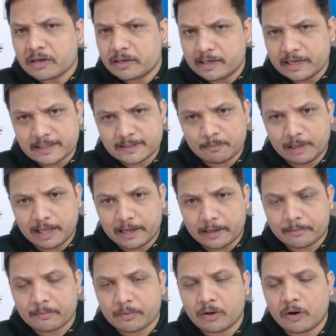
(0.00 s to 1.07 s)
display
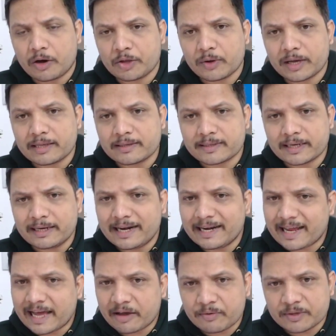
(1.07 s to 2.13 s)
or you can say data
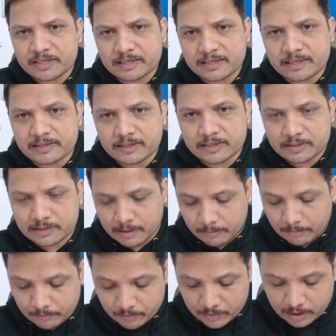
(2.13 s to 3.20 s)
acquisition system.
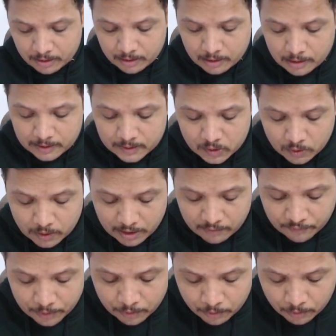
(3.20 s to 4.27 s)
So if
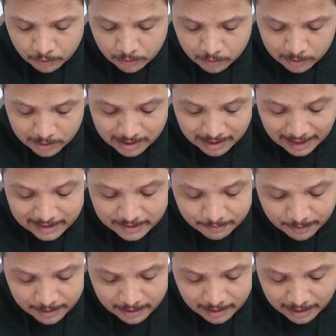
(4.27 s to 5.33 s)
you
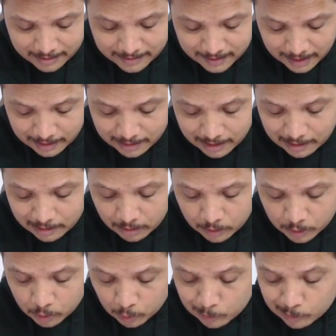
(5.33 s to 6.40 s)
transfer a signal
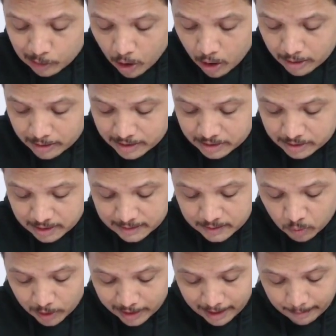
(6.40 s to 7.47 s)
to long distance,
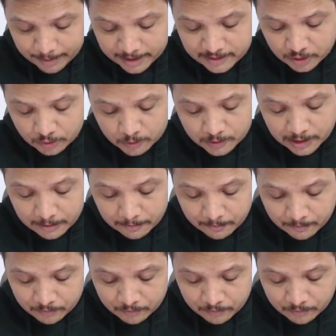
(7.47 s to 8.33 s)
what happens you see?